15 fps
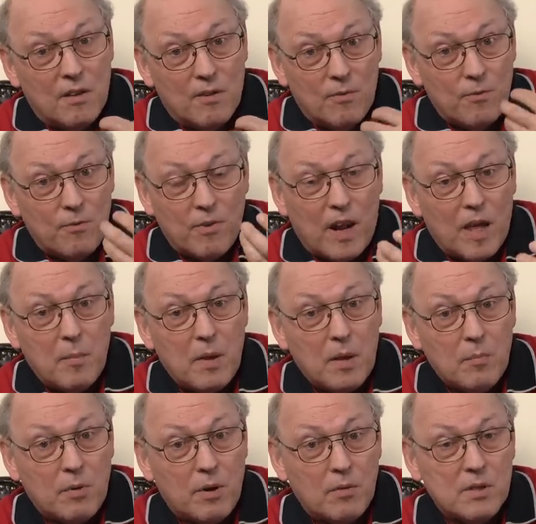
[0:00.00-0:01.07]

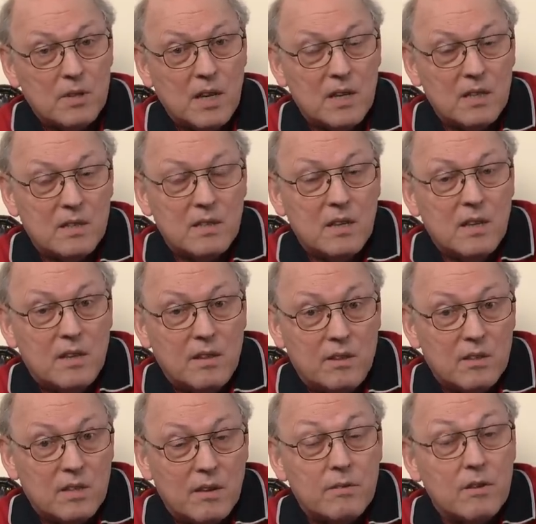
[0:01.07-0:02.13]
flaming process.
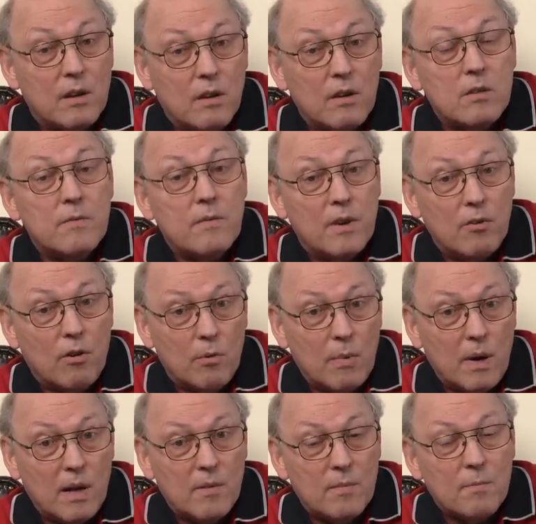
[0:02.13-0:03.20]
This gives a lot of
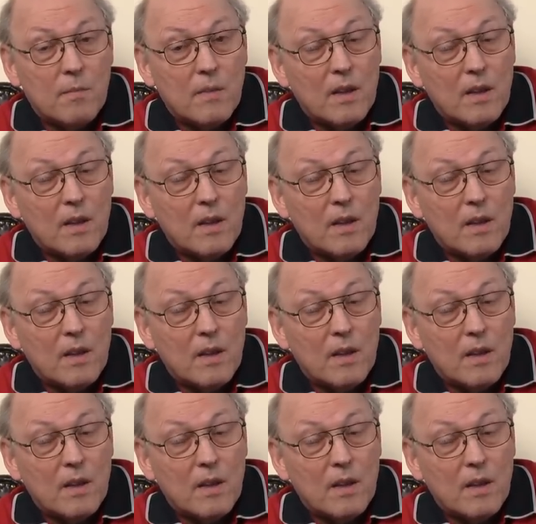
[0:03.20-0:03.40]
aroma.